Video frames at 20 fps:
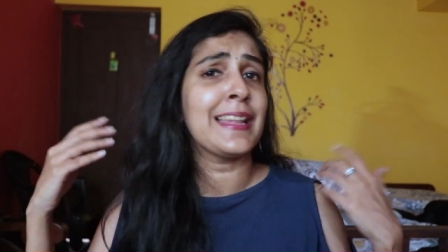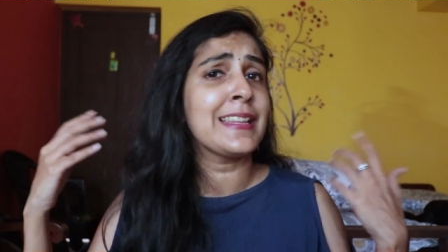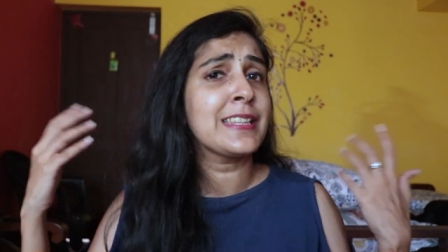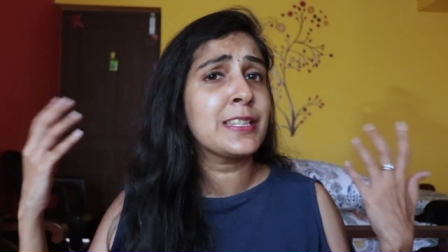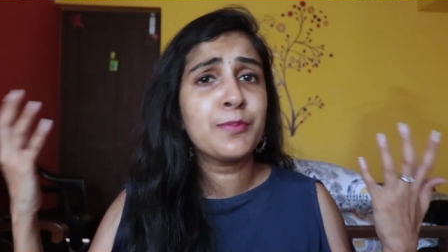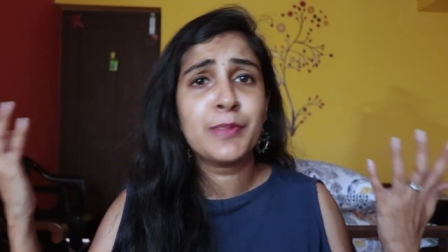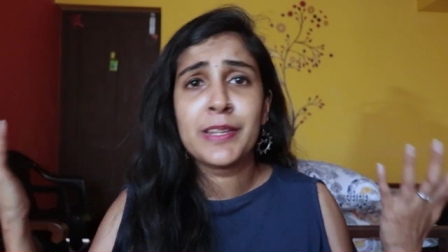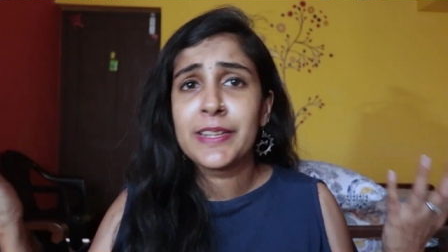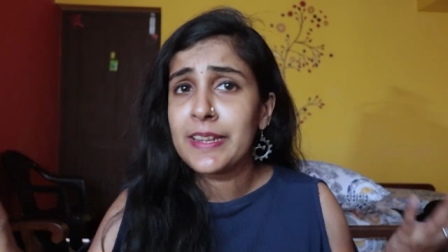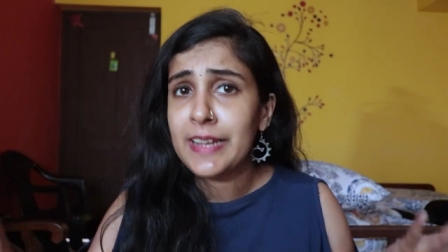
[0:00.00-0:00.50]

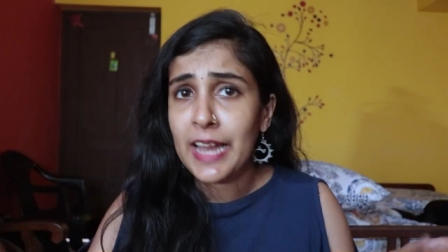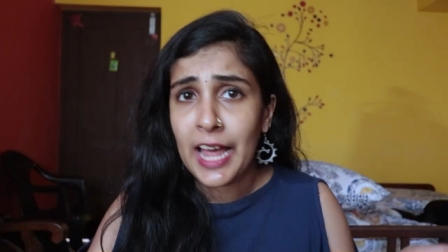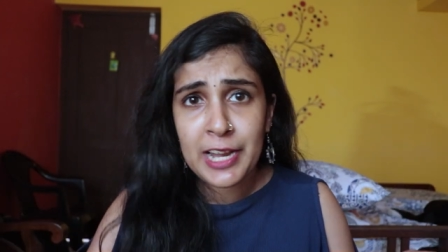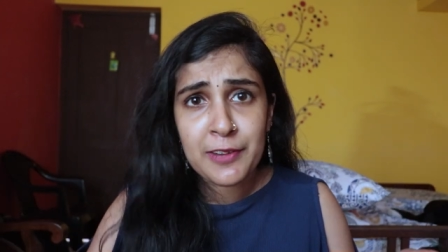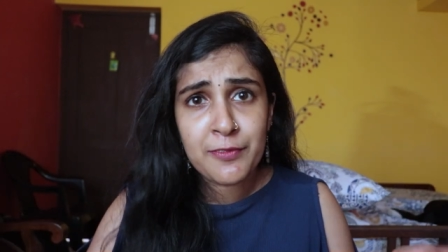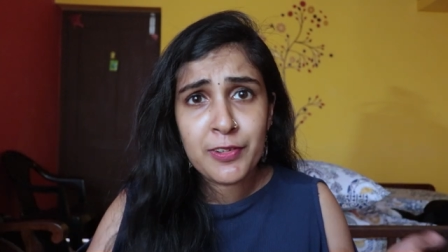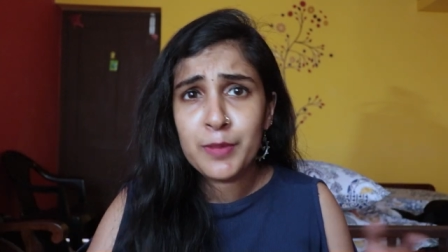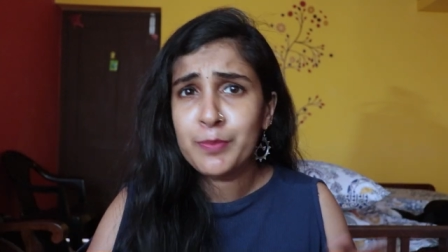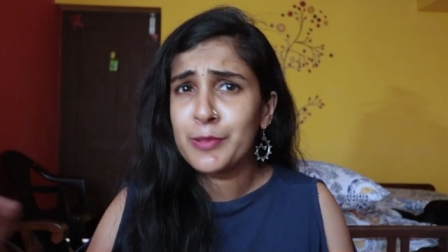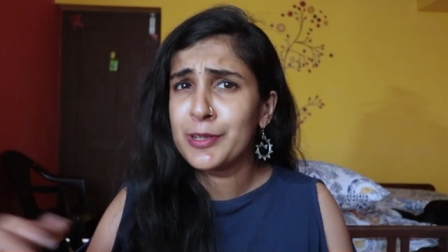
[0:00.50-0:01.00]
ends up at the
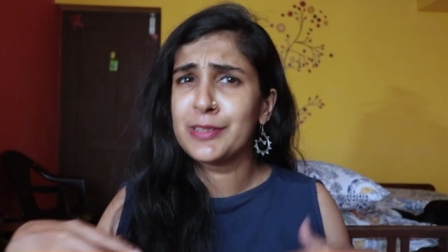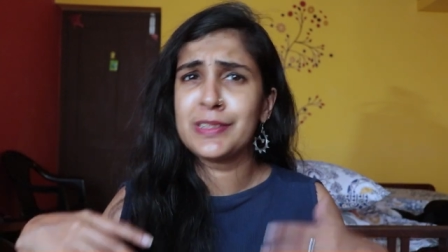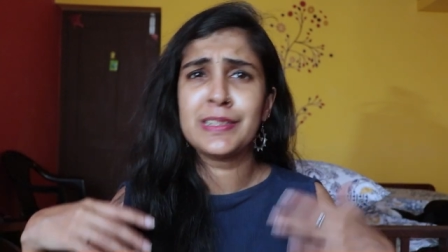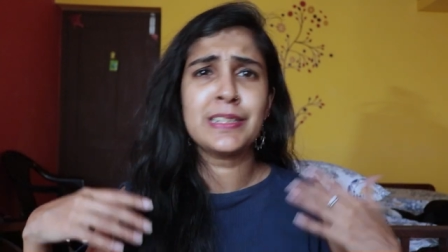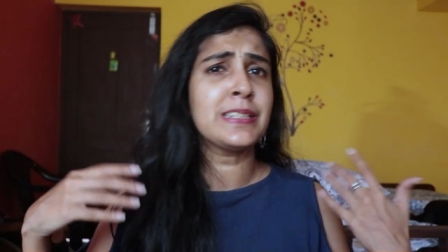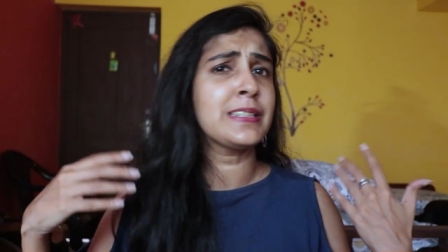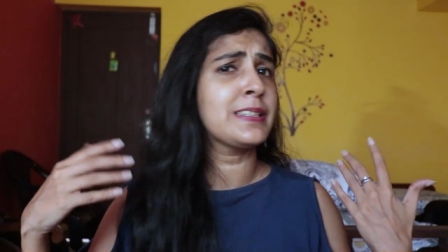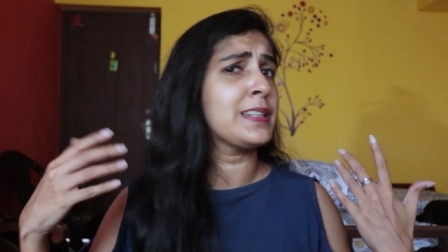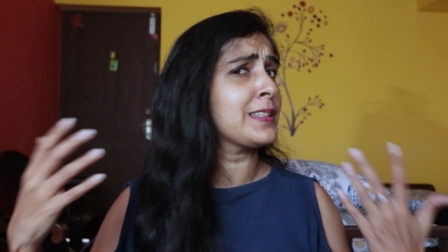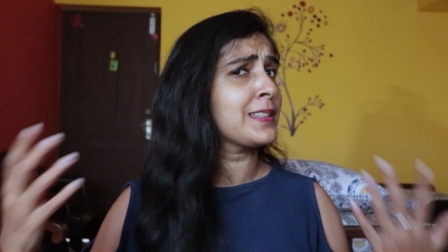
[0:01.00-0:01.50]
landfill because
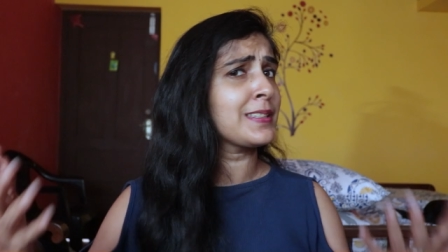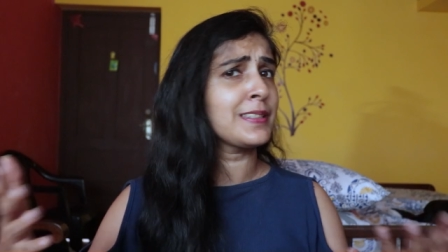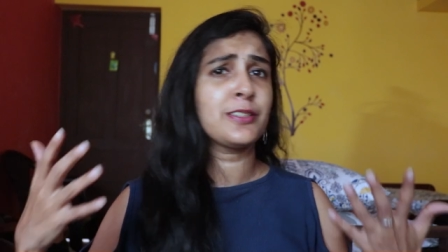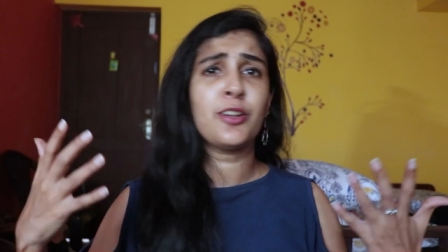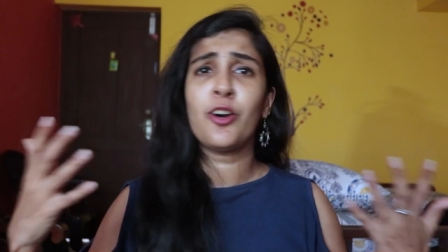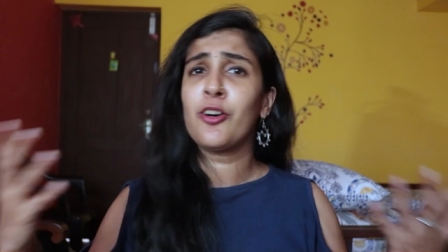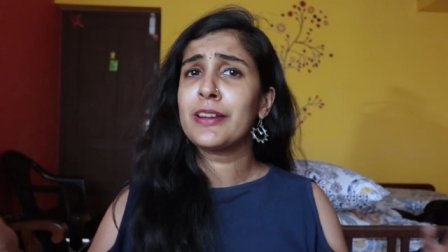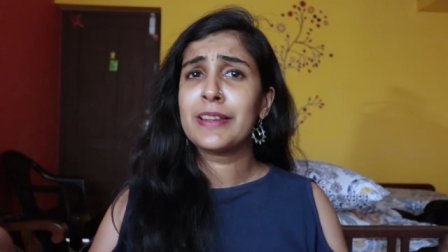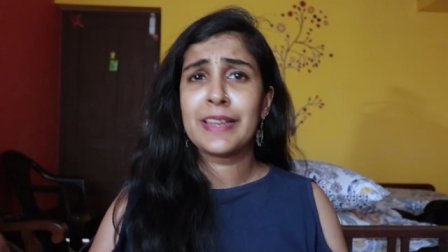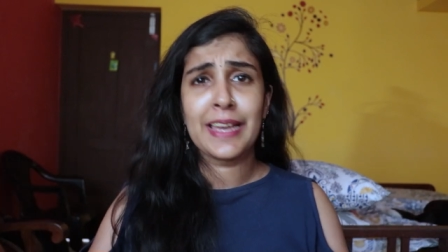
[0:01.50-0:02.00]
it does
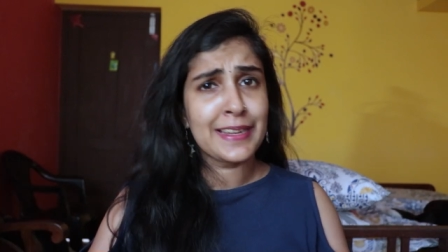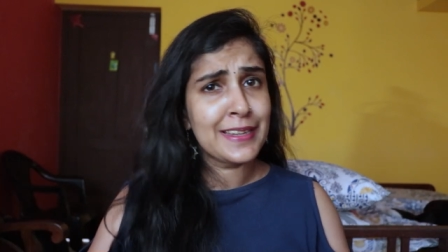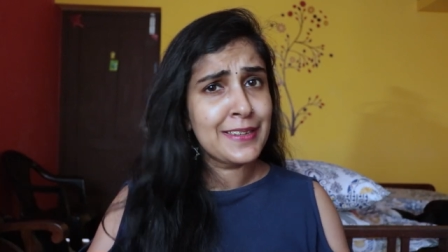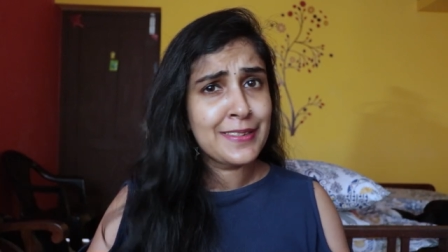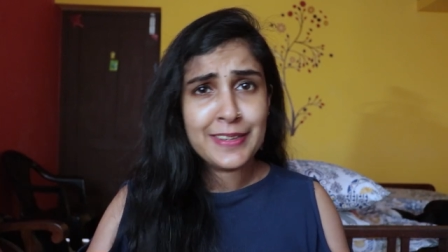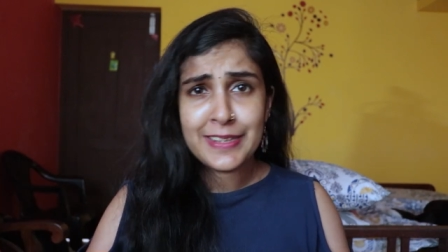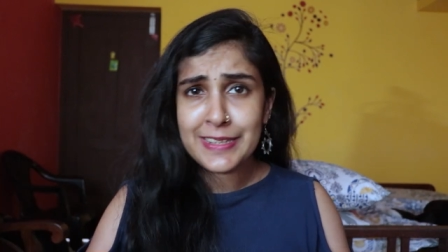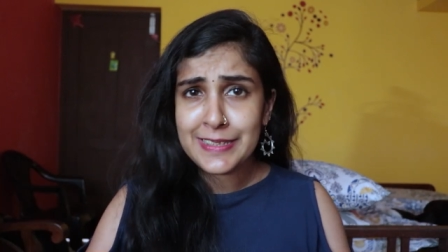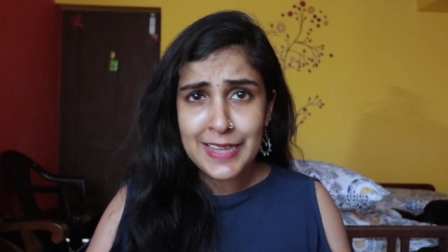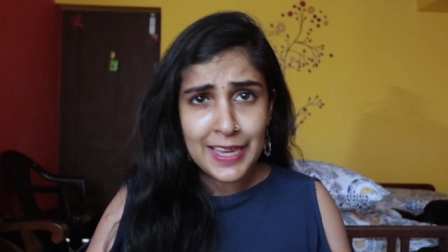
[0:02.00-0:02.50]
not get
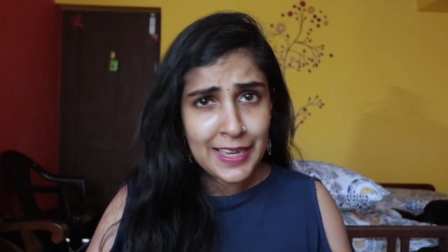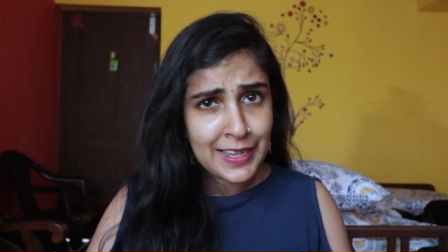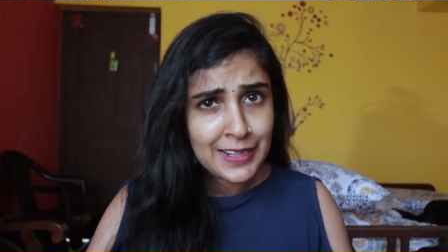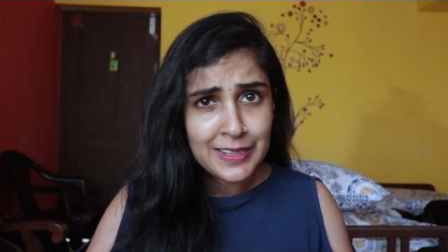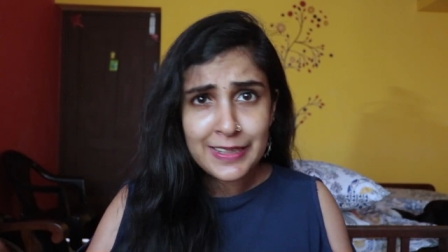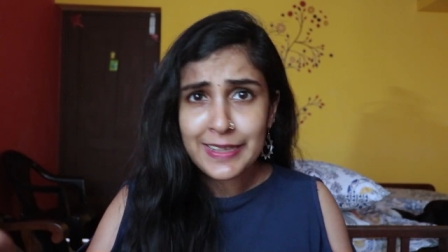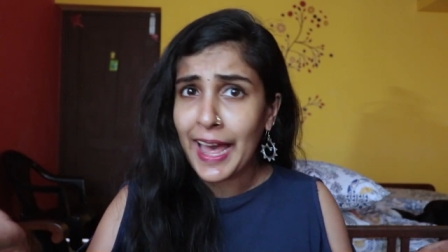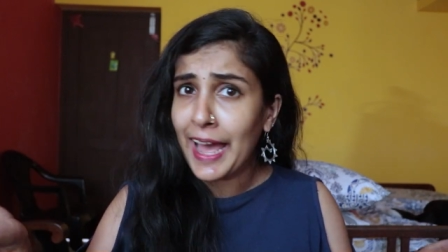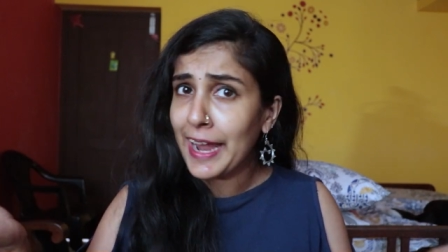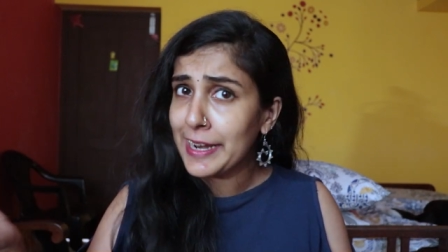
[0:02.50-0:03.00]

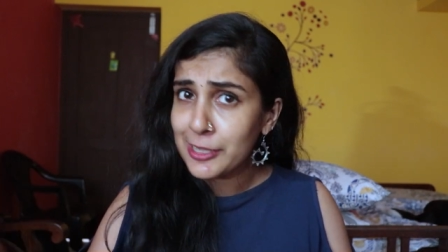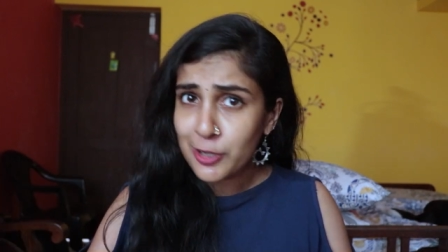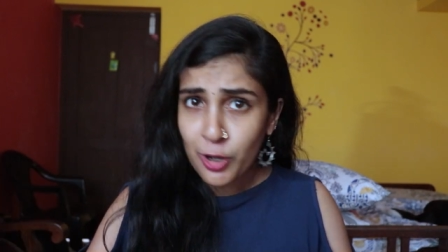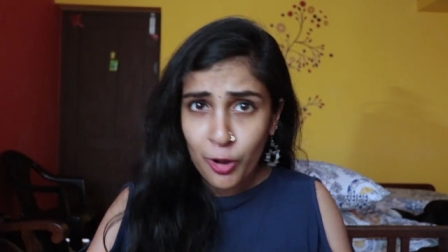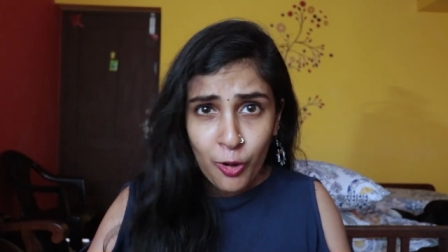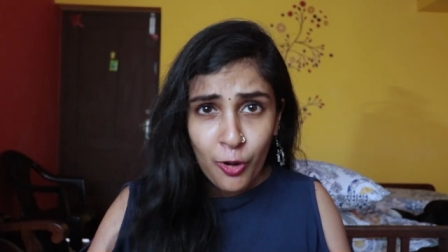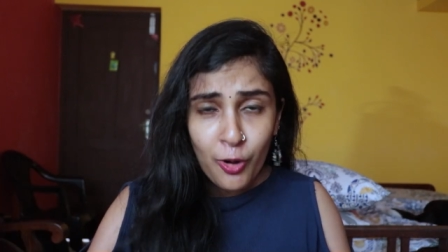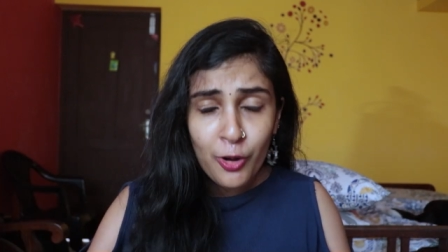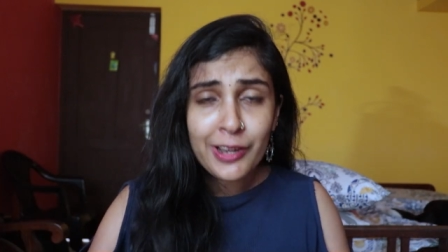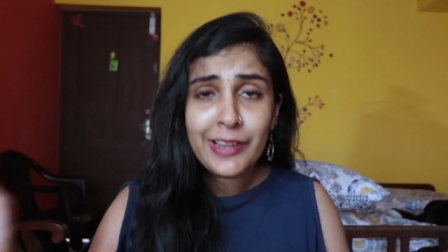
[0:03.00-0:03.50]
recycled at
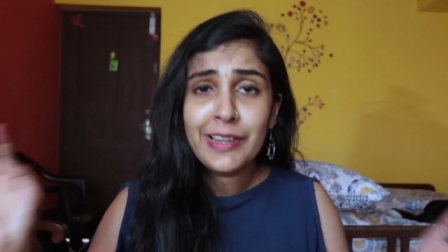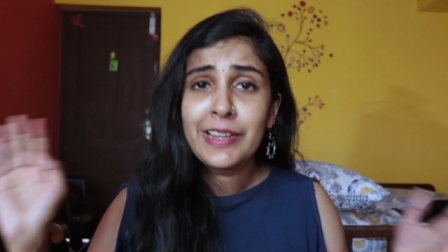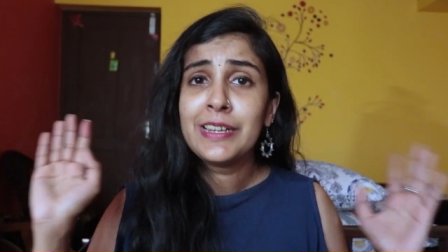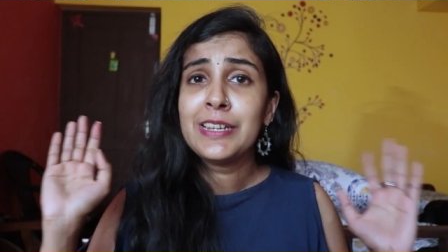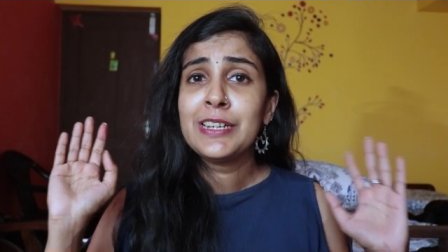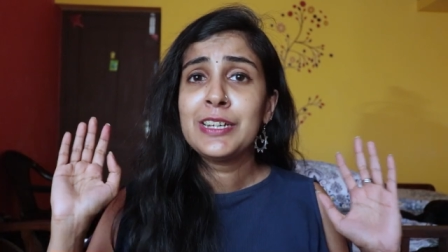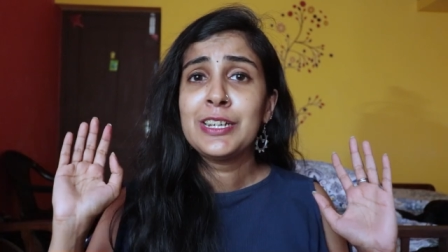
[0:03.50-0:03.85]
all